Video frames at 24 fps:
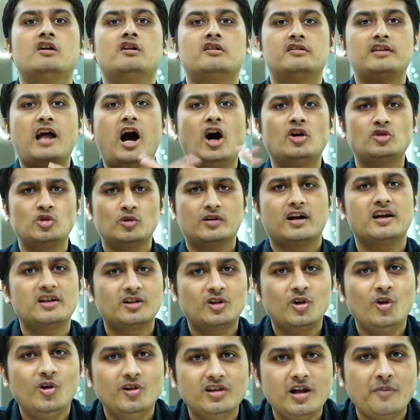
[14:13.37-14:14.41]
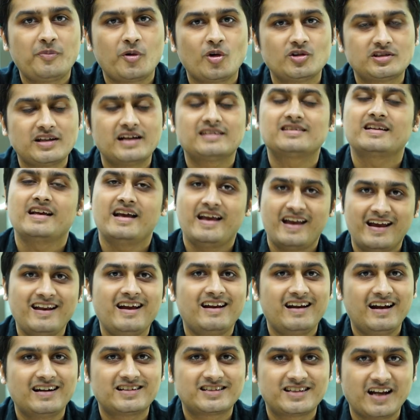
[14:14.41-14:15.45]
Now to conclude the process in a
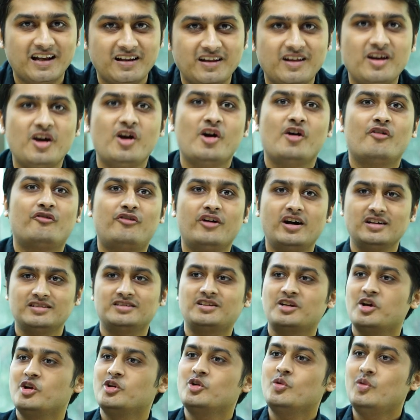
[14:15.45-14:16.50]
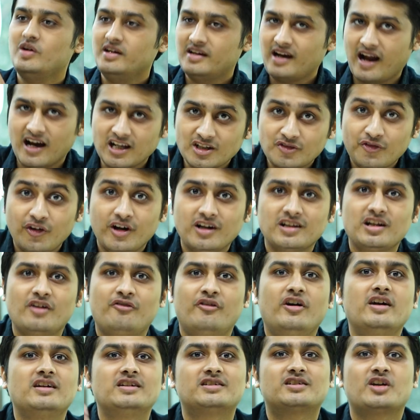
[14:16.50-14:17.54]
nutshell, first you will transfer the
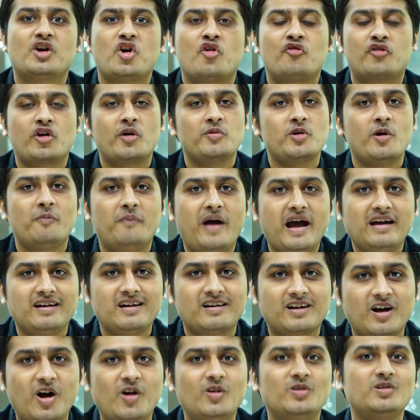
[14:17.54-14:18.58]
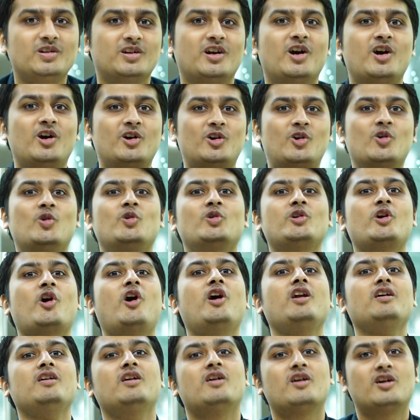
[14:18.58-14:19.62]
funds from your bank account to
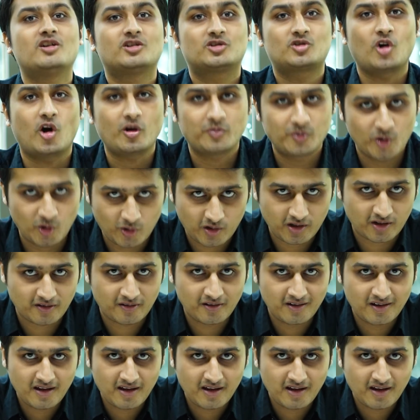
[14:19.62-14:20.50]
your stockbroker,